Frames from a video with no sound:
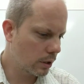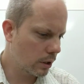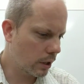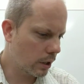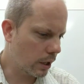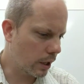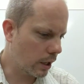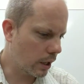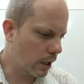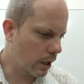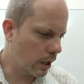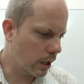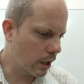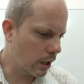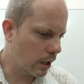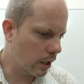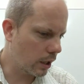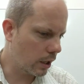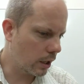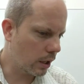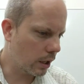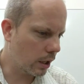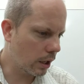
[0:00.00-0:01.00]

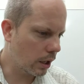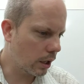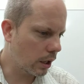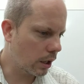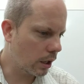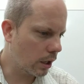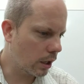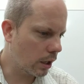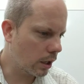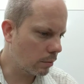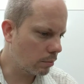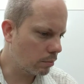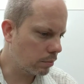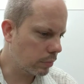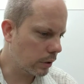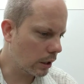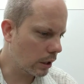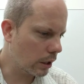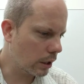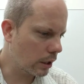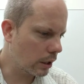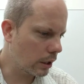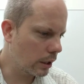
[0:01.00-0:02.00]
And I
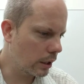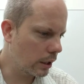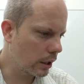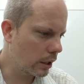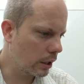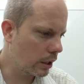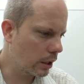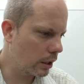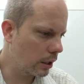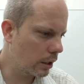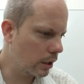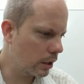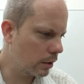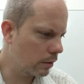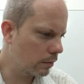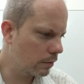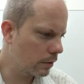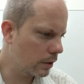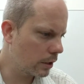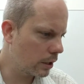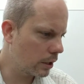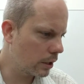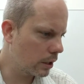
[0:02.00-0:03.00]

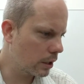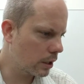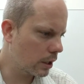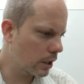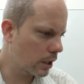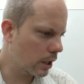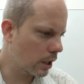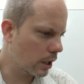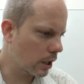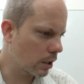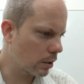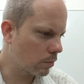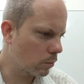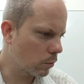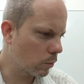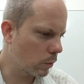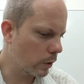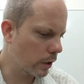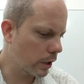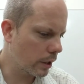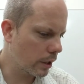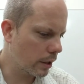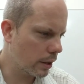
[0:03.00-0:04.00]
believe he
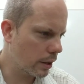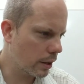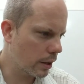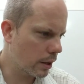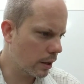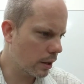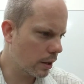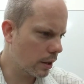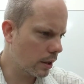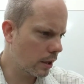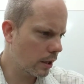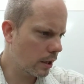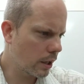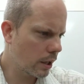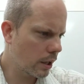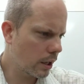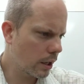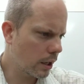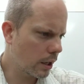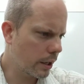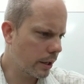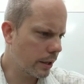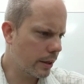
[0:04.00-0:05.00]
came with,
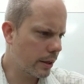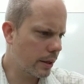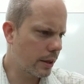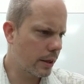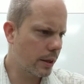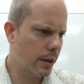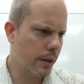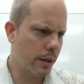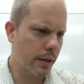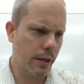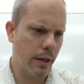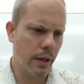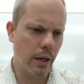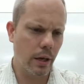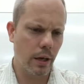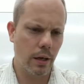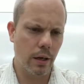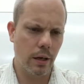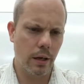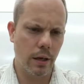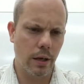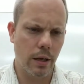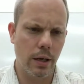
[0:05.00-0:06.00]
I
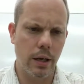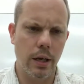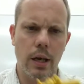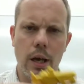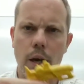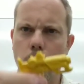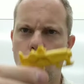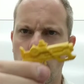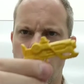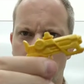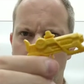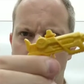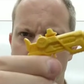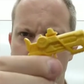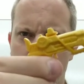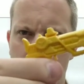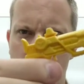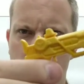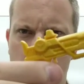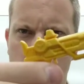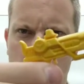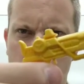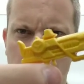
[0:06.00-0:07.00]
think he came with
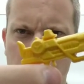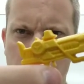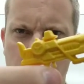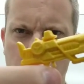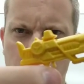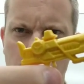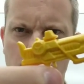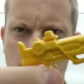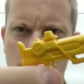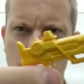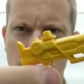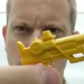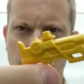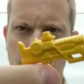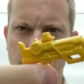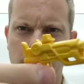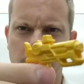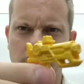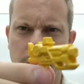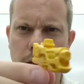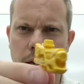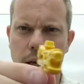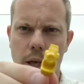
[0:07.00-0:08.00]
this one too. I
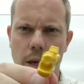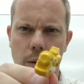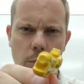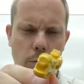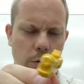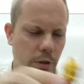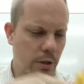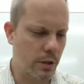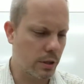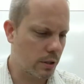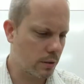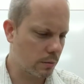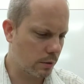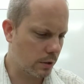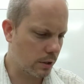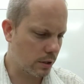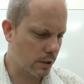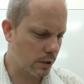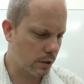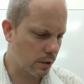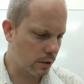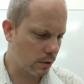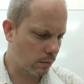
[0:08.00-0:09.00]
think he came with this one.
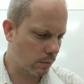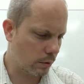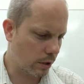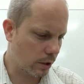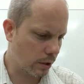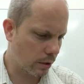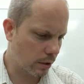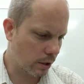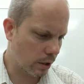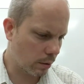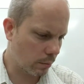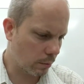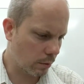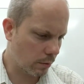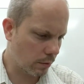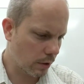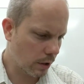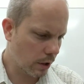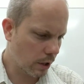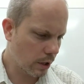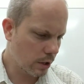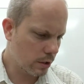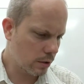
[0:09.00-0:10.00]
This is the one he came with.
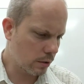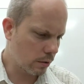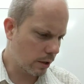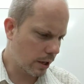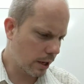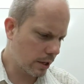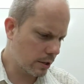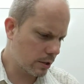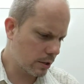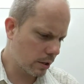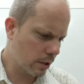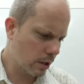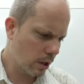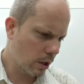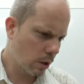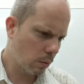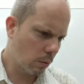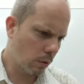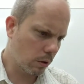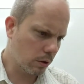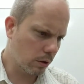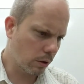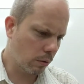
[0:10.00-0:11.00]
So actually,
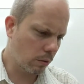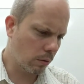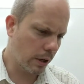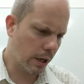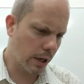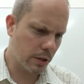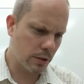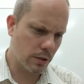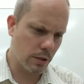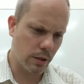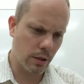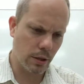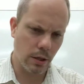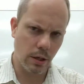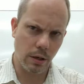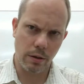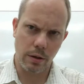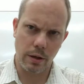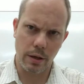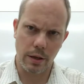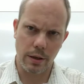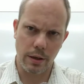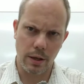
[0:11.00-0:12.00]
well, no, actually, now
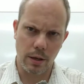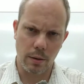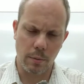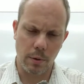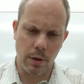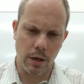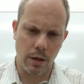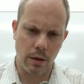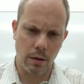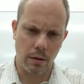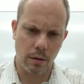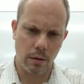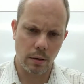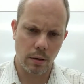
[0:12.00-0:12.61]
that I think about it,